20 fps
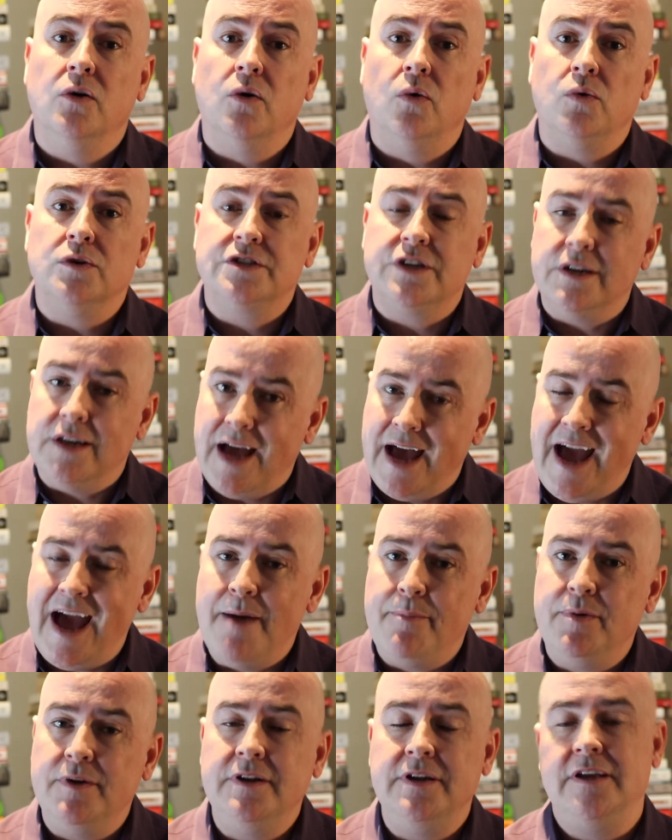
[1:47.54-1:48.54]
What's going to
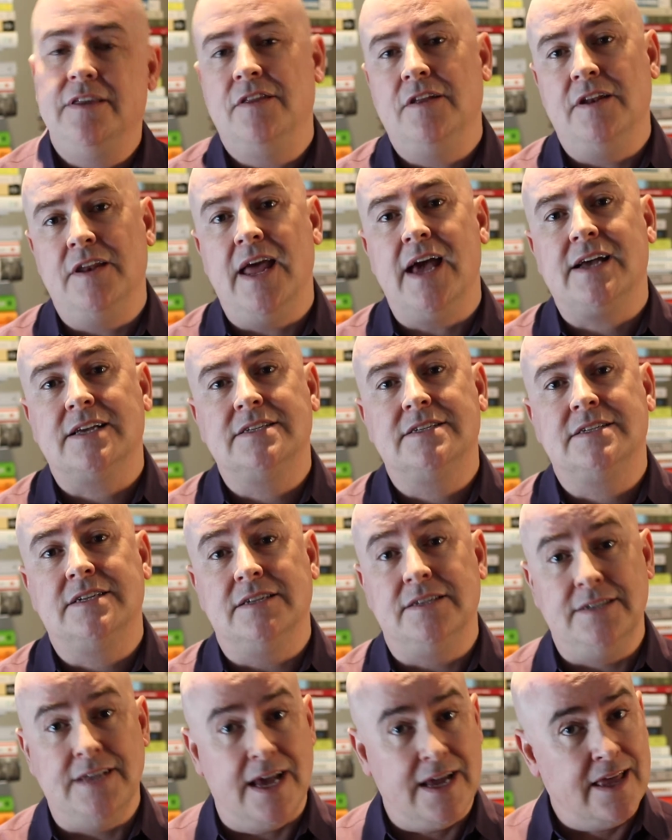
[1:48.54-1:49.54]
happen in the
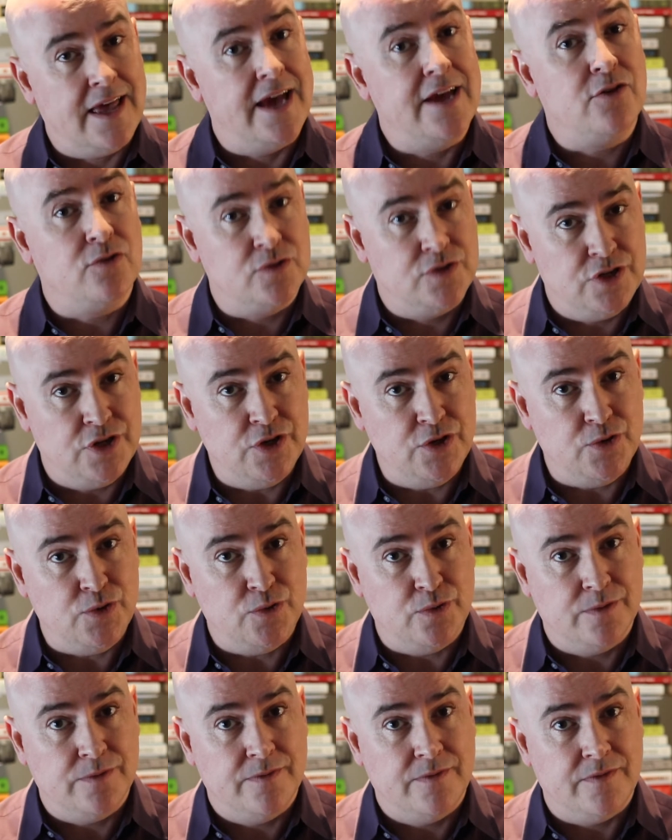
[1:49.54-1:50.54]
next decade or
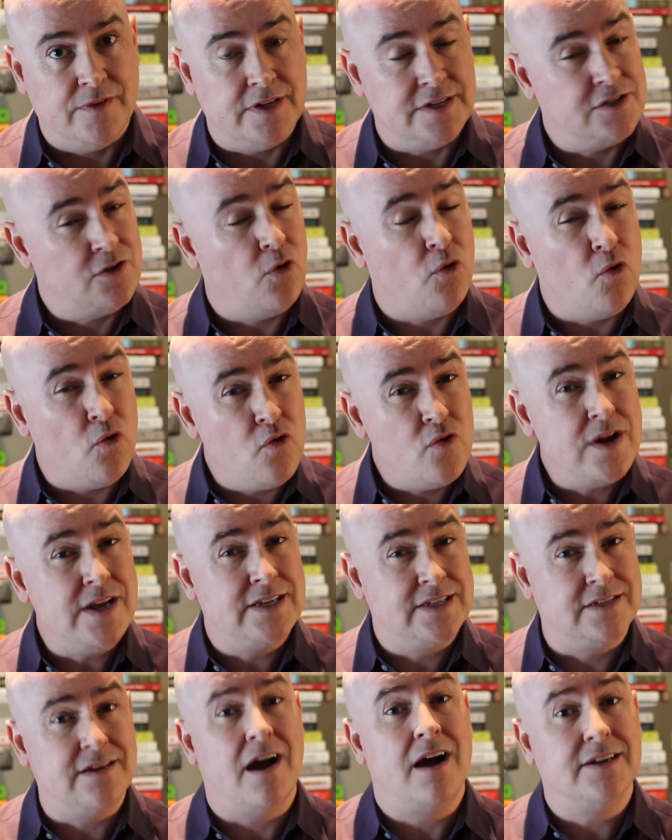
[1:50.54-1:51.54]
two, and it's already
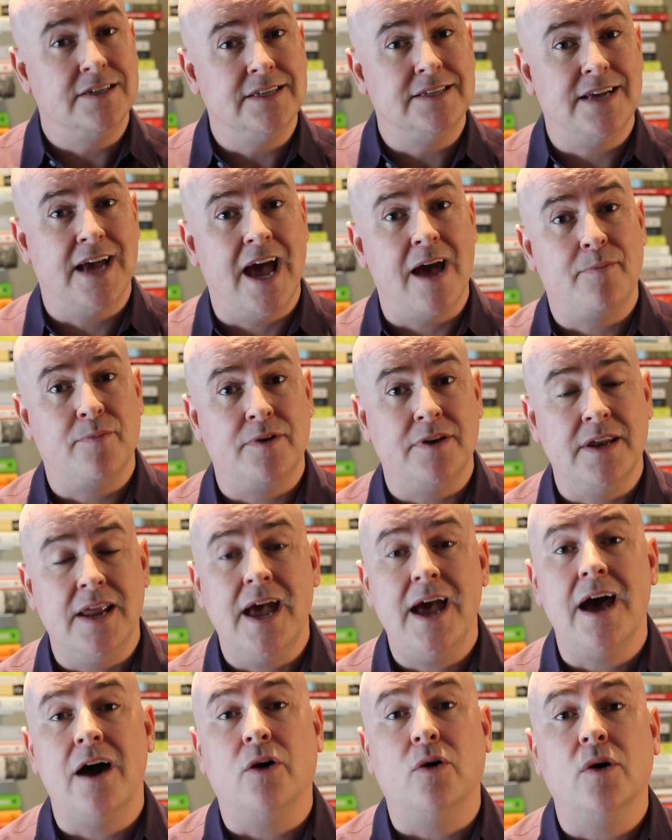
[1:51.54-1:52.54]
started to happen
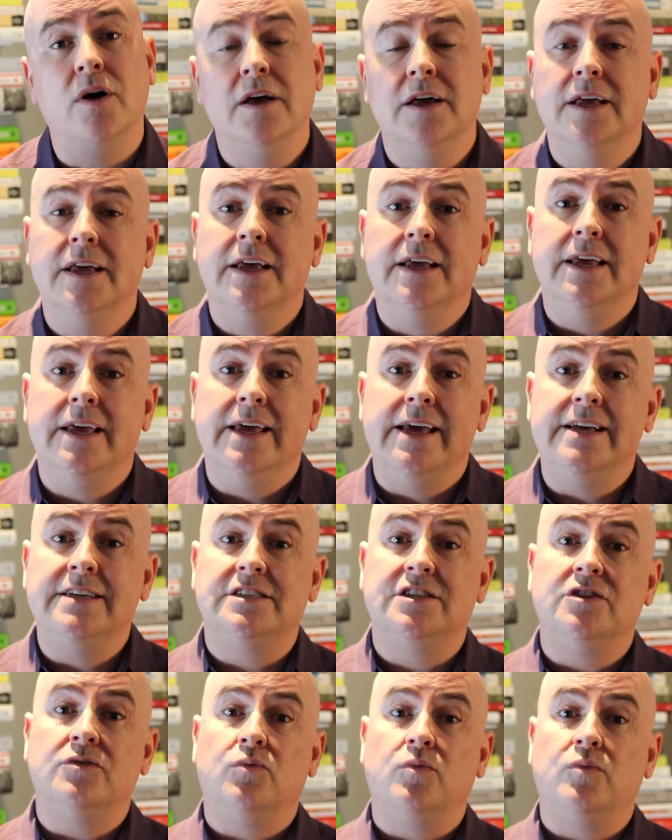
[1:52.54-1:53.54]
now,
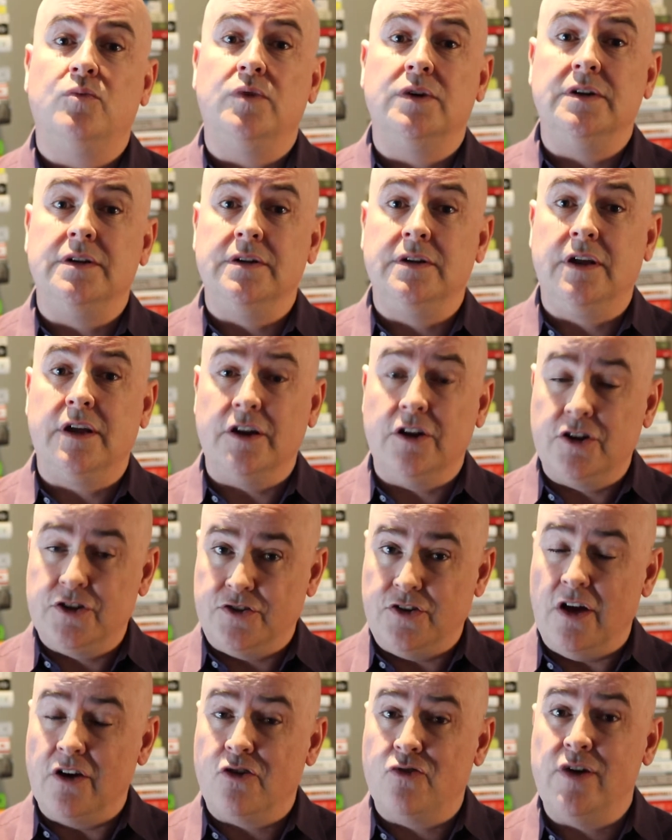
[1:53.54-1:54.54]
is that we're going to
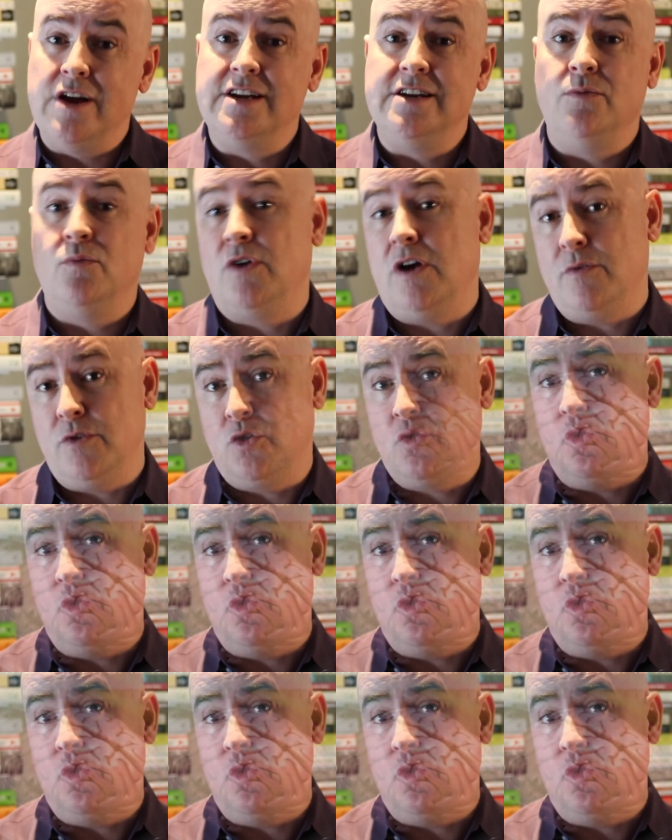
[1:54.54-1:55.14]
start creating what I would